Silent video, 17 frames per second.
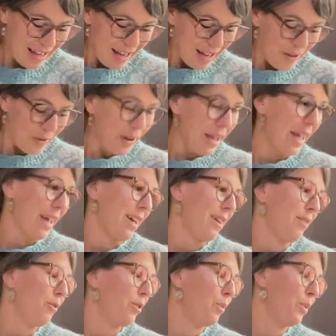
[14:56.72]
Okay,
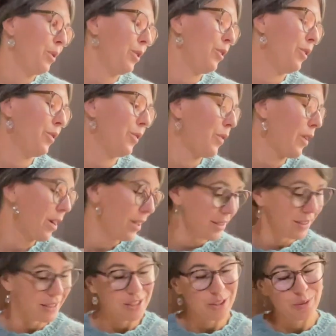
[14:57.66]
we'll move
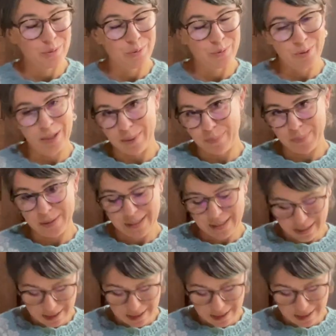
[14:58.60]
on to whips.